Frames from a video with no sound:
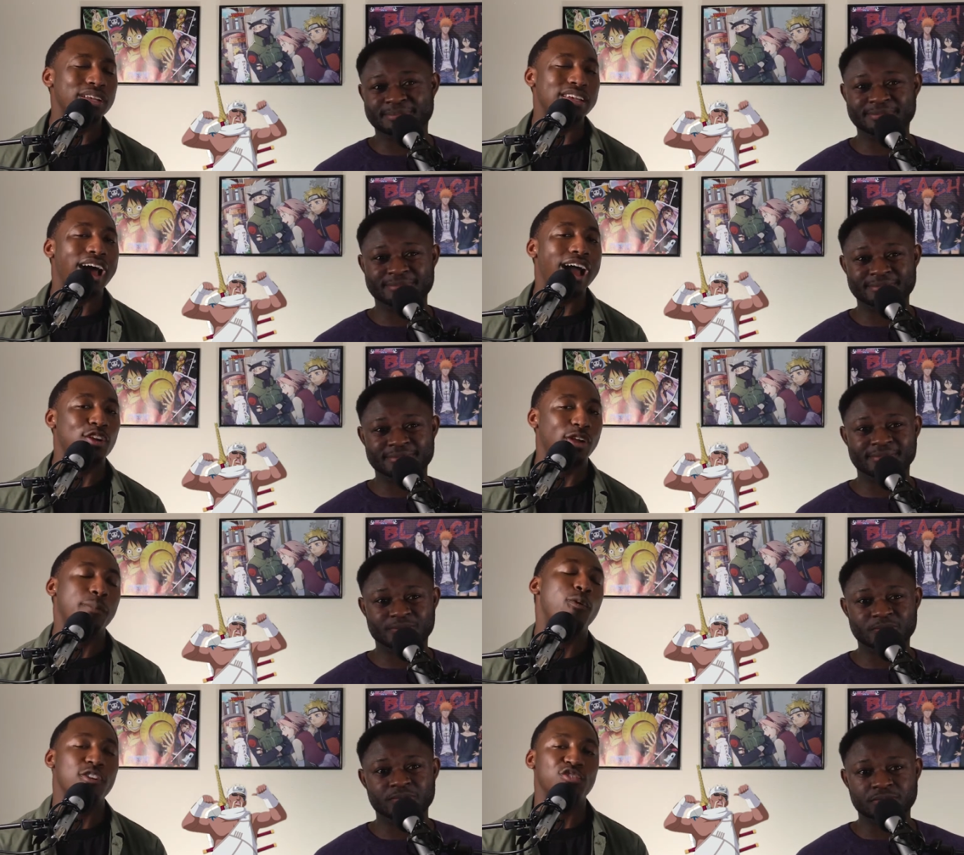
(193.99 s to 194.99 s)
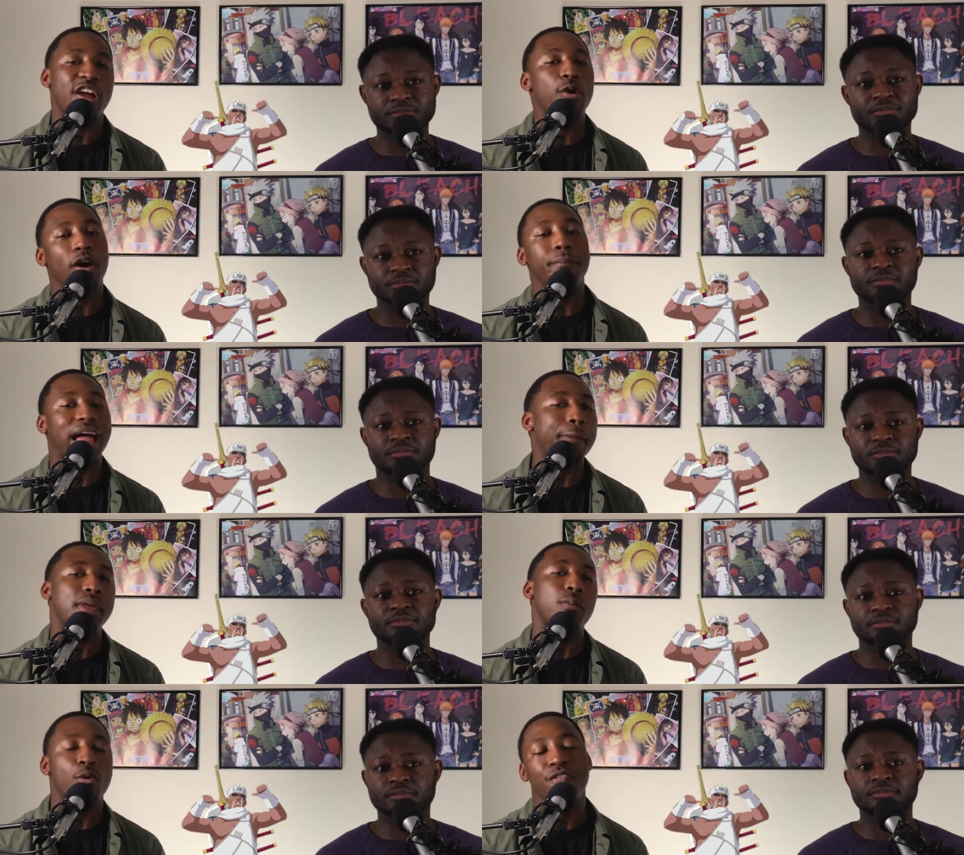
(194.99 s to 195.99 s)
Speaker 1: but not great portrayal of
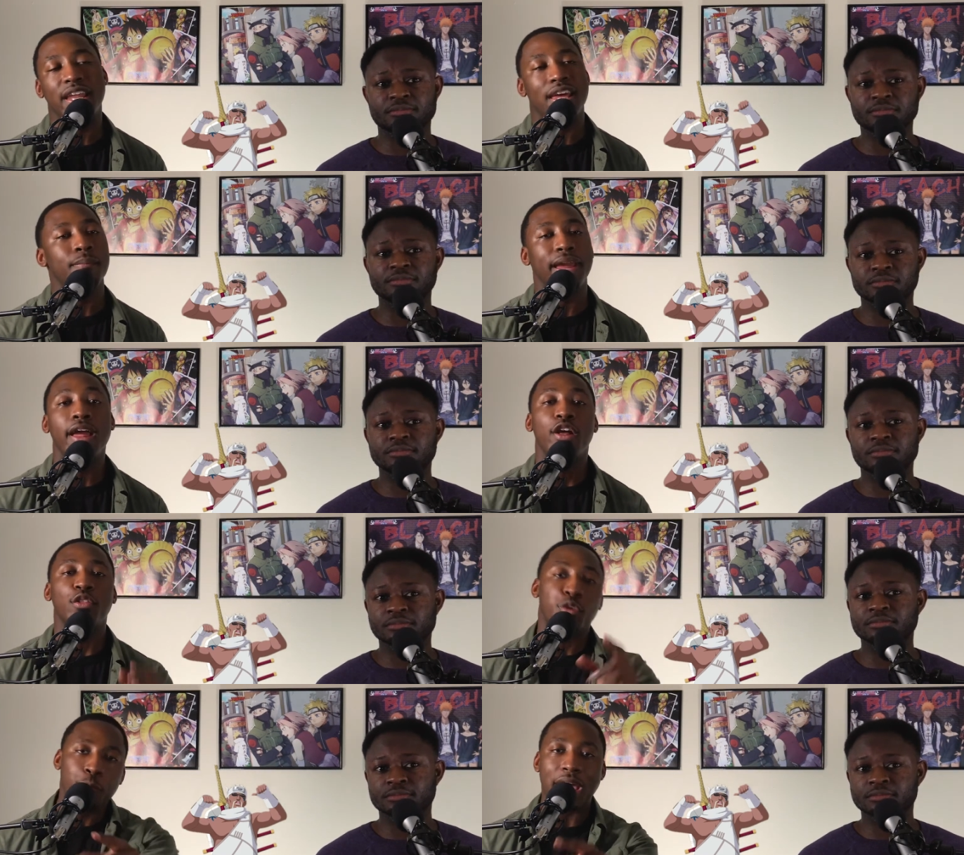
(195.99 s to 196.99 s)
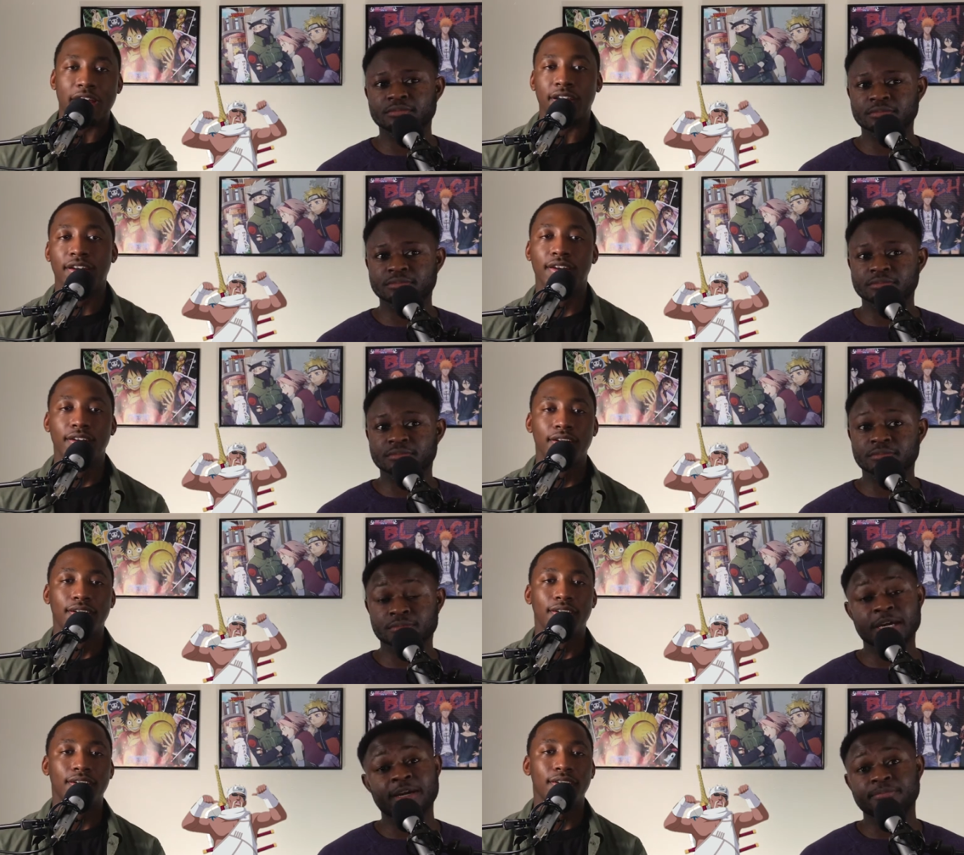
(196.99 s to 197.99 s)
black people within anime. Do better.
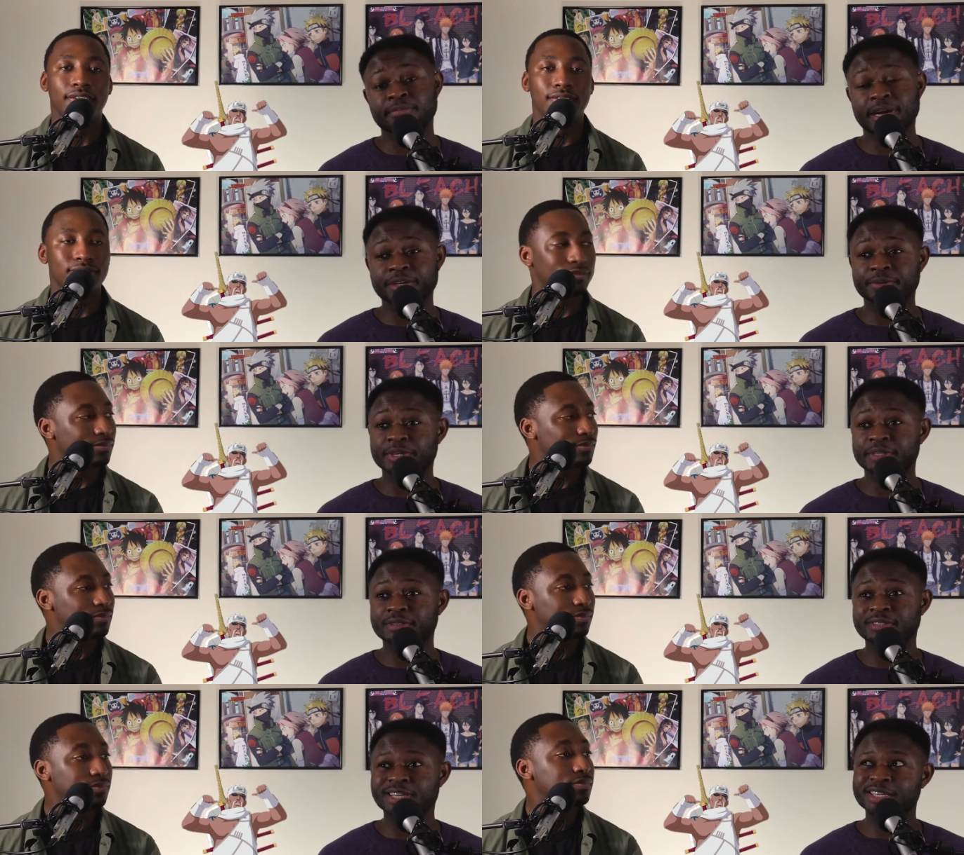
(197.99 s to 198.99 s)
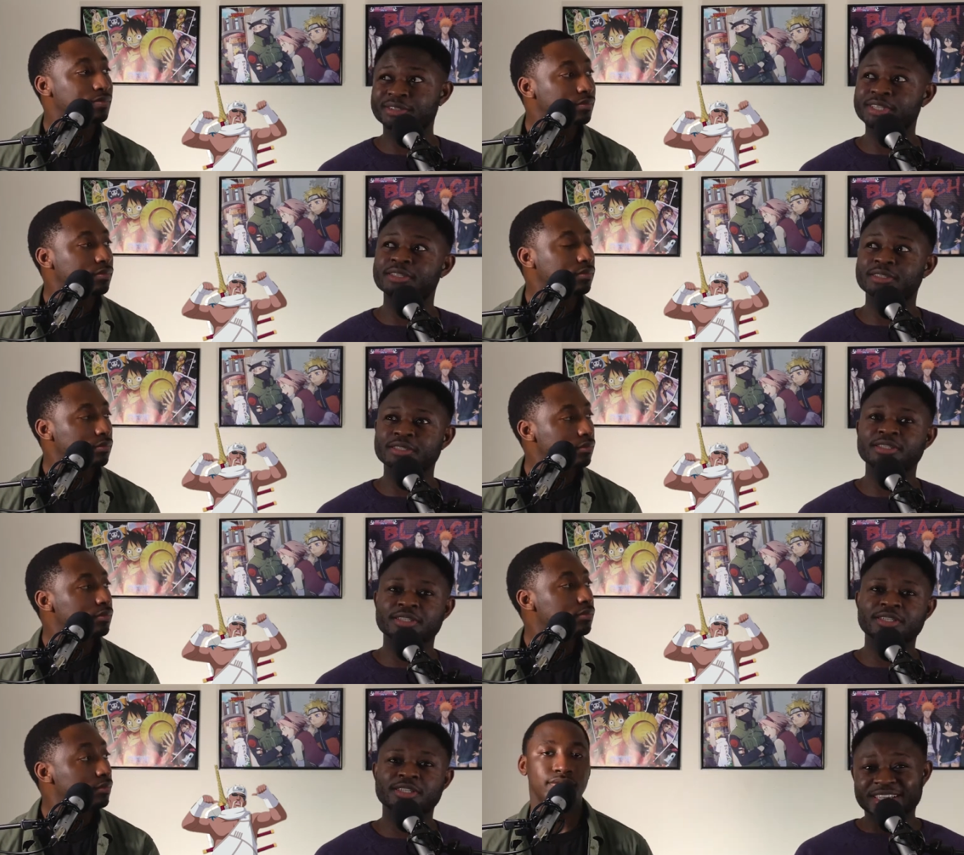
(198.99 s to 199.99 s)
Speaker 2: Nah, I agree. I agree.
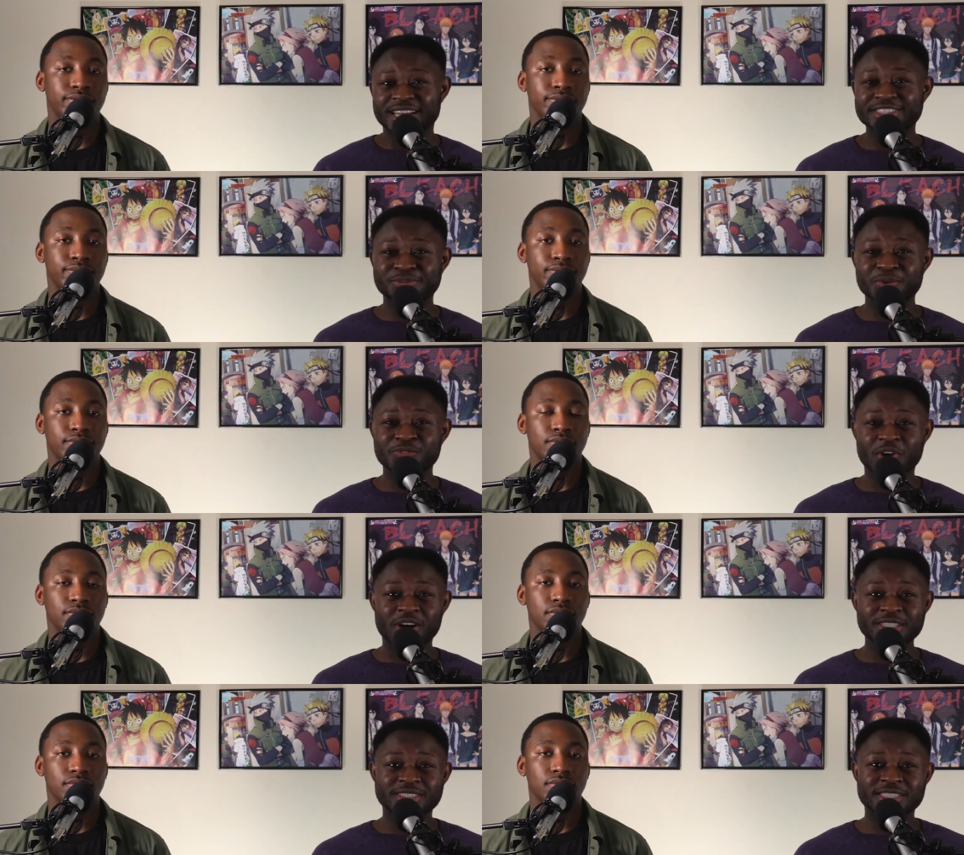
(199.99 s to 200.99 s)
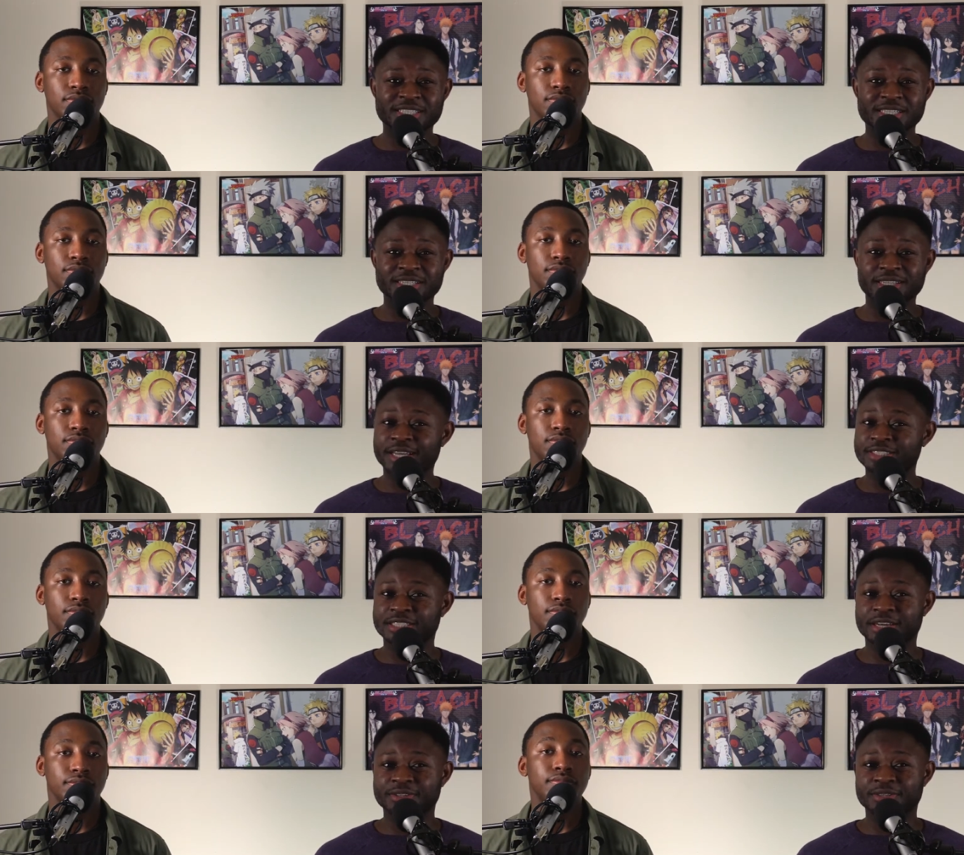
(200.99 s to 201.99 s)
Let's move on to the
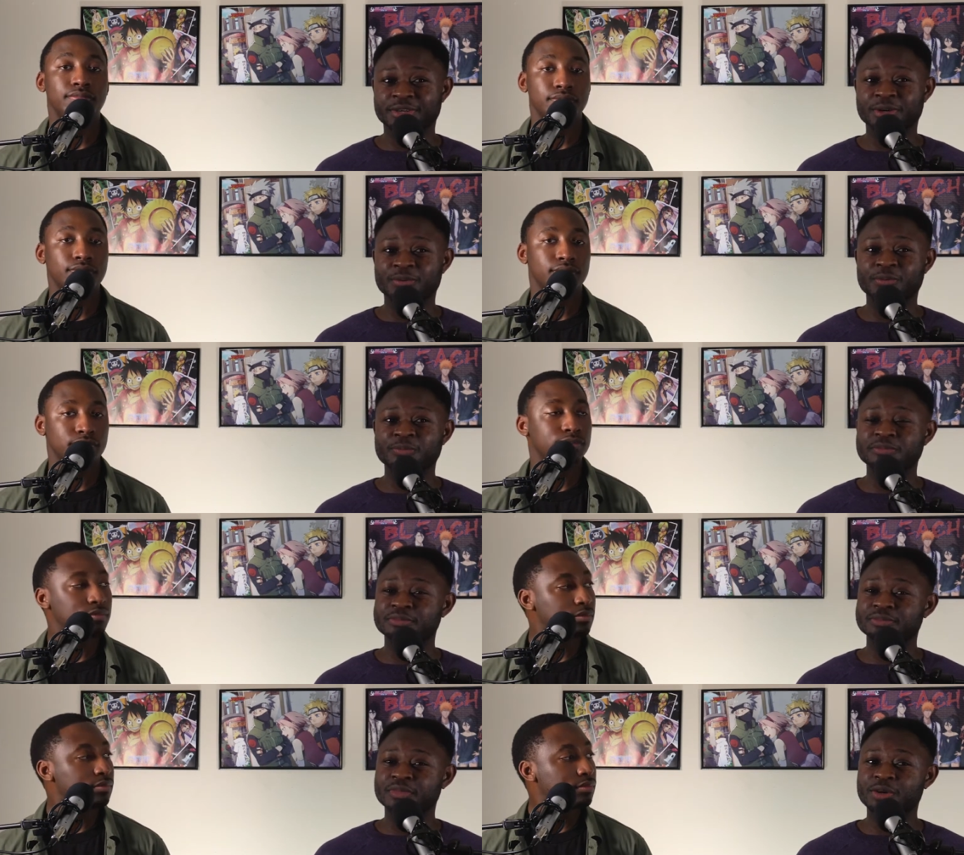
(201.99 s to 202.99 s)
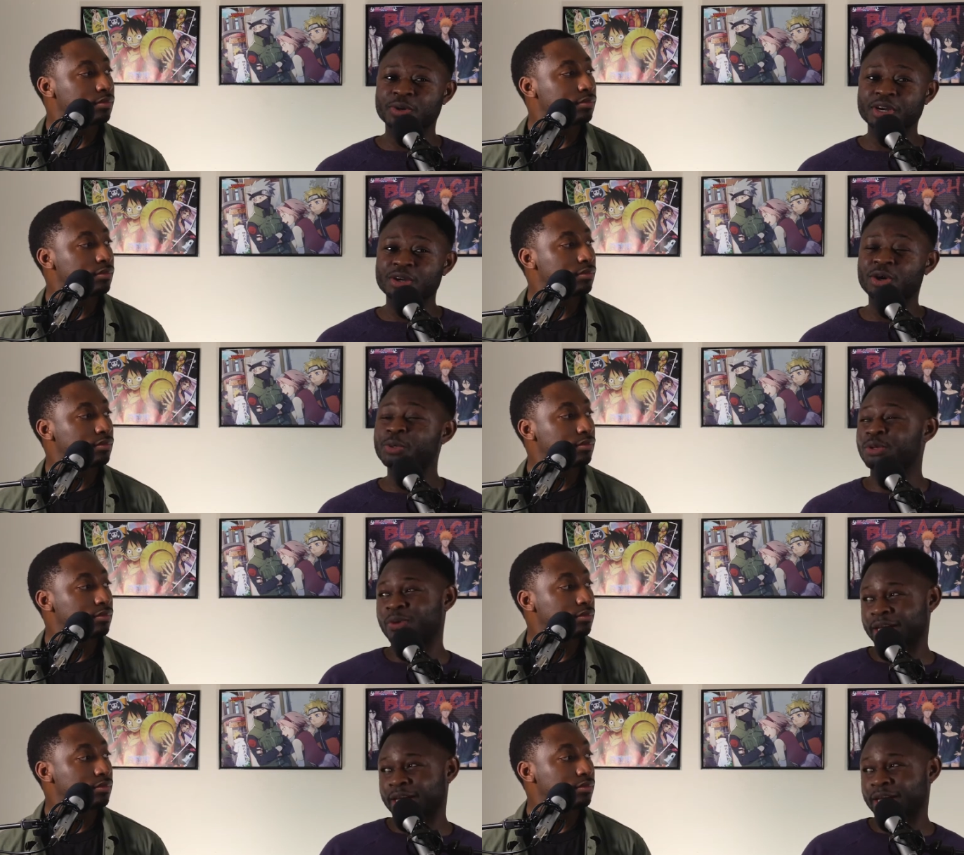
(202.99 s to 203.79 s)
next character we're gonna go with